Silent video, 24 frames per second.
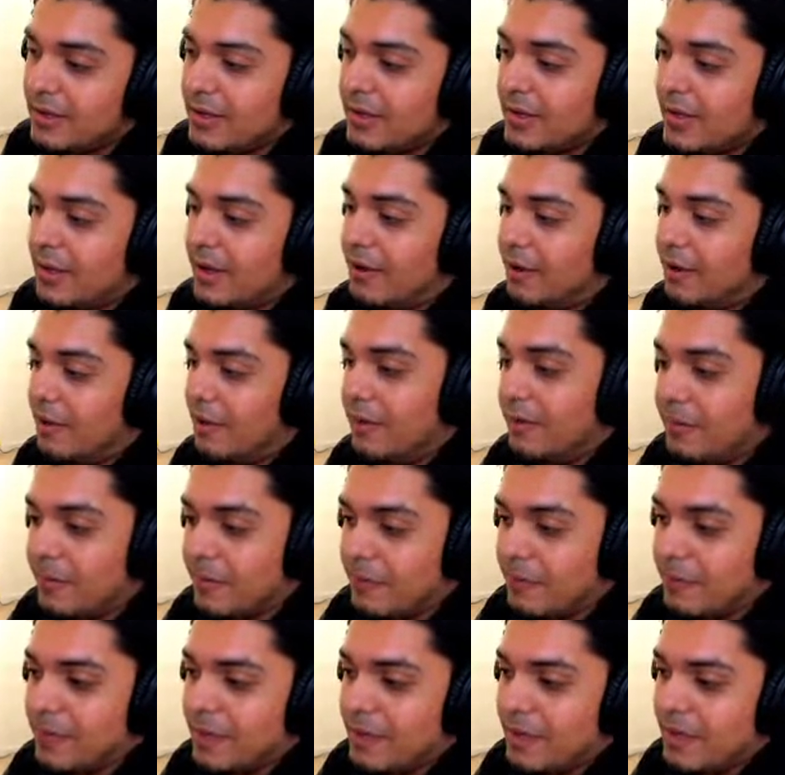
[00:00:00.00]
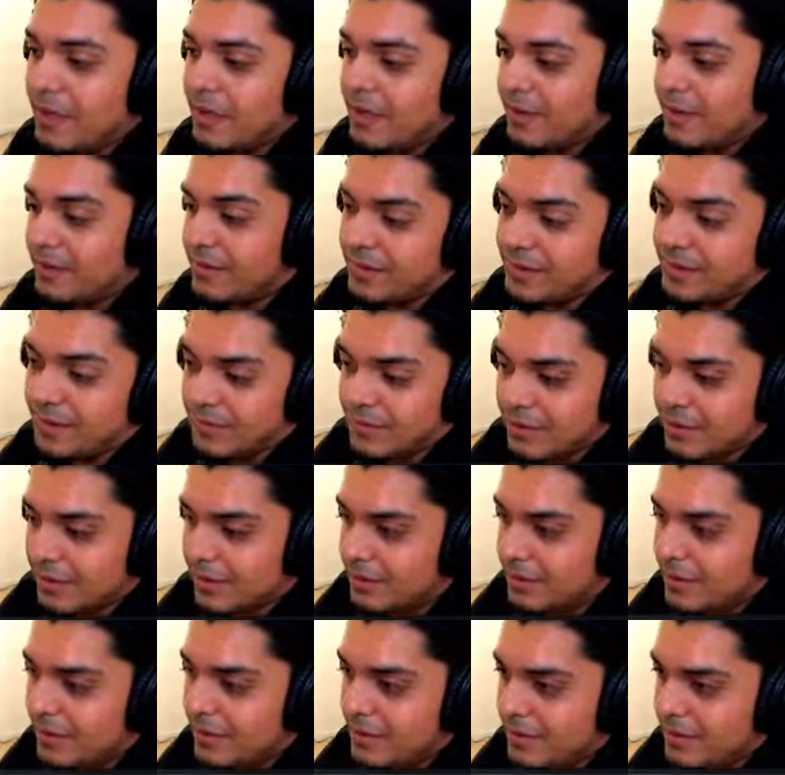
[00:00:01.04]
I don't know. I think so.
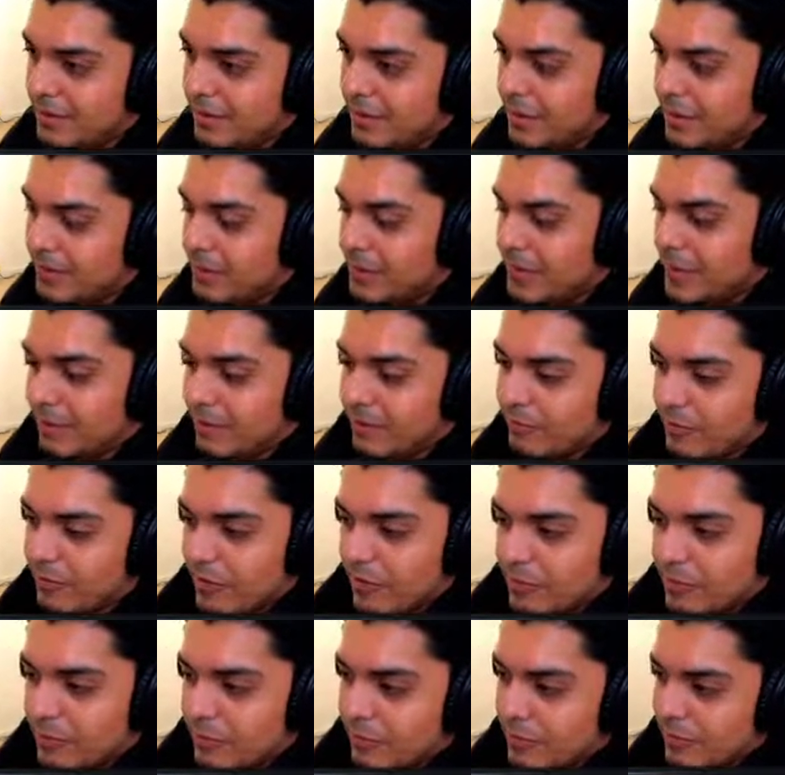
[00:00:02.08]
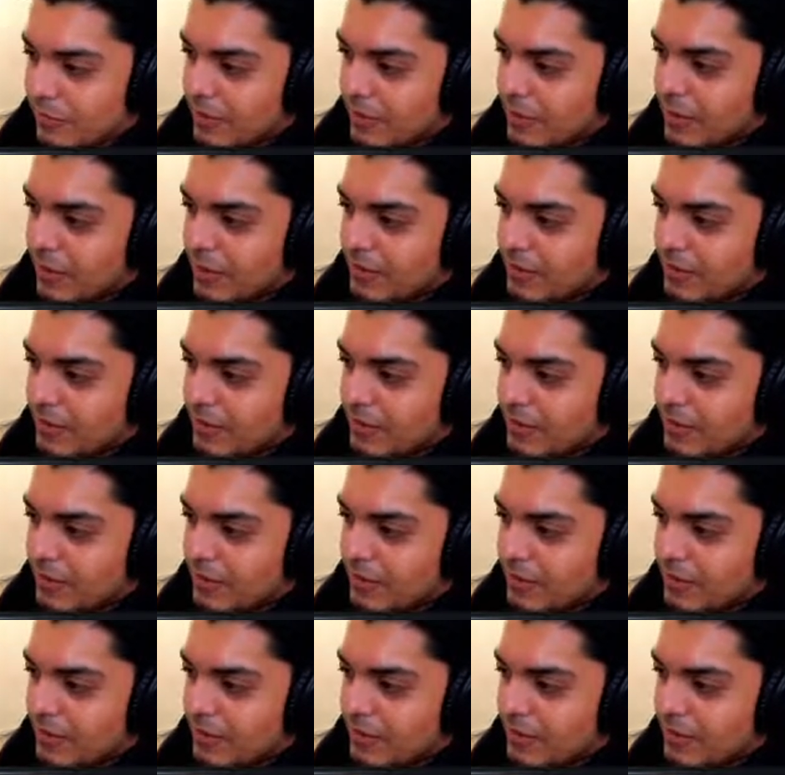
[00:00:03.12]
I'm gonna give it 5.5.